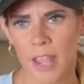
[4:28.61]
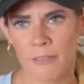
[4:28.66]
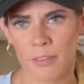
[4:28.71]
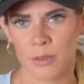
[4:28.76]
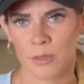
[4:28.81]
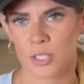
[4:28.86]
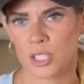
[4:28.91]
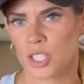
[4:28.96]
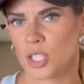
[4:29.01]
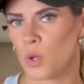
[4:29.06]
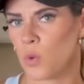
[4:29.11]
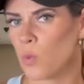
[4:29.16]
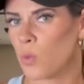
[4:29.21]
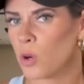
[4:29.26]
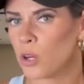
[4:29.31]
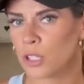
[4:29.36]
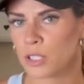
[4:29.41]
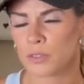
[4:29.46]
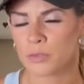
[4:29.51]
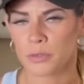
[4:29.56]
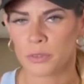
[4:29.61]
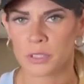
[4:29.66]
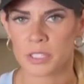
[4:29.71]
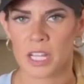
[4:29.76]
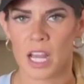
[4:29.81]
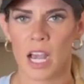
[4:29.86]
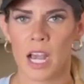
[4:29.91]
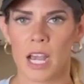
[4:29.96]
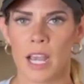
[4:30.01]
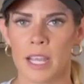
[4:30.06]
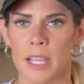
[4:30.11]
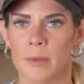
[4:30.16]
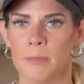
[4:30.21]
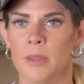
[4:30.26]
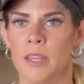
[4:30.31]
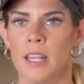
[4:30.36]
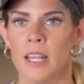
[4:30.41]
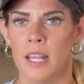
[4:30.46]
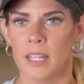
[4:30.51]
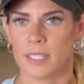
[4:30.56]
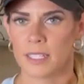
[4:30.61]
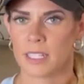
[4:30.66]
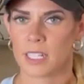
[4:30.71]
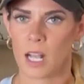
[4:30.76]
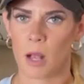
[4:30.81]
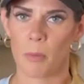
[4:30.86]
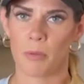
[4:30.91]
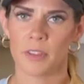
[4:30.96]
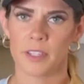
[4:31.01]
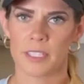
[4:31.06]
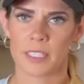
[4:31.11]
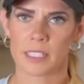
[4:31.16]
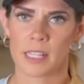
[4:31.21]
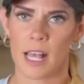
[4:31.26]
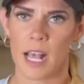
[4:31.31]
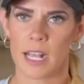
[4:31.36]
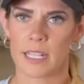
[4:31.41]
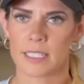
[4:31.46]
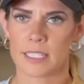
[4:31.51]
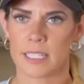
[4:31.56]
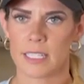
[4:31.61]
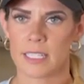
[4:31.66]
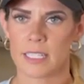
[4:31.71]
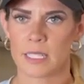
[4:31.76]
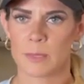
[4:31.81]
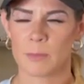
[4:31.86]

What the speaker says: I still worked full time, did a couple of these classes.